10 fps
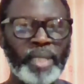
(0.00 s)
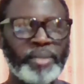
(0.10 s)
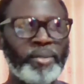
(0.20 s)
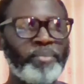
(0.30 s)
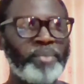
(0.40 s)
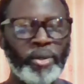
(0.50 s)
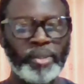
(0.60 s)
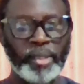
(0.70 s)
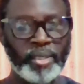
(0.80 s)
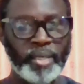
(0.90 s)
there's something they call
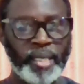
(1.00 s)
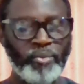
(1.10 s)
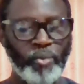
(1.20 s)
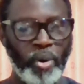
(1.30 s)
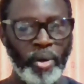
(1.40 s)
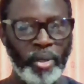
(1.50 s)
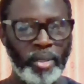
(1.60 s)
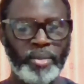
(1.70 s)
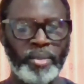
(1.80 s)
the Green Wall.